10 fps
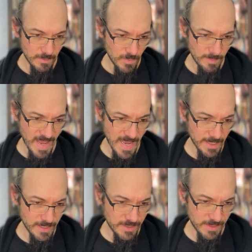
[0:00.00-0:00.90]
a
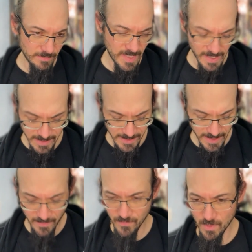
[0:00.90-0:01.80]
package, and it is
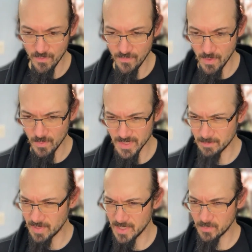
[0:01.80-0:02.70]
getting a 404, which
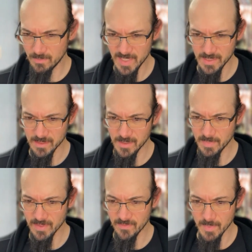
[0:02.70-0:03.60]
implies we're missing
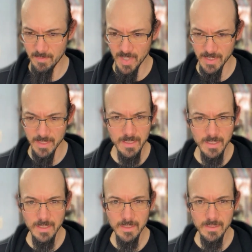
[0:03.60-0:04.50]
something from the bucket.
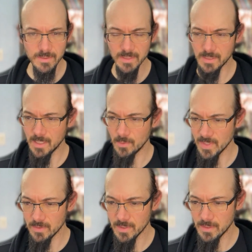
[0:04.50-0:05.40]
So that's kind of
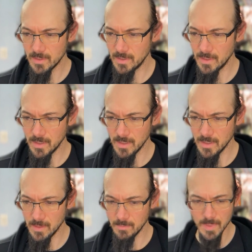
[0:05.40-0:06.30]
weird.
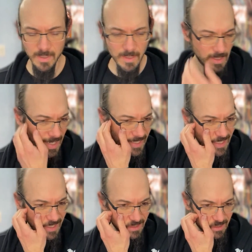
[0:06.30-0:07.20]
I
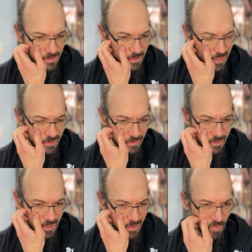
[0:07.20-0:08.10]
guess,
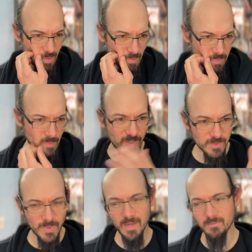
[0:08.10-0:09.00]
actually, that's probably
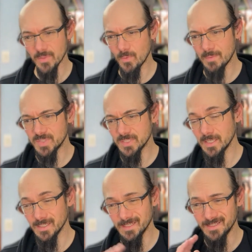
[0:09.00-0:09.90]
because we can't run the
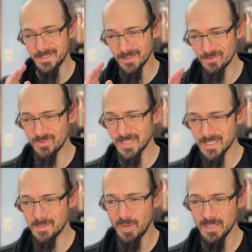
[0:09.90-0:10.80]
website until
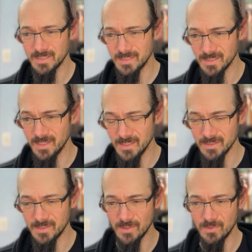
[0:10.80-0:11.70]
release to buckets is done.
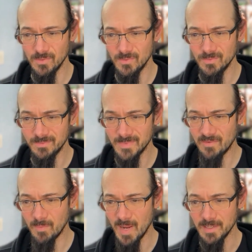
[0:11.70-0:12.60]
So
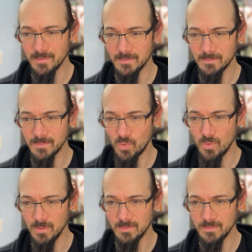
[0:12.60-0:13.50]
never mind. Cool.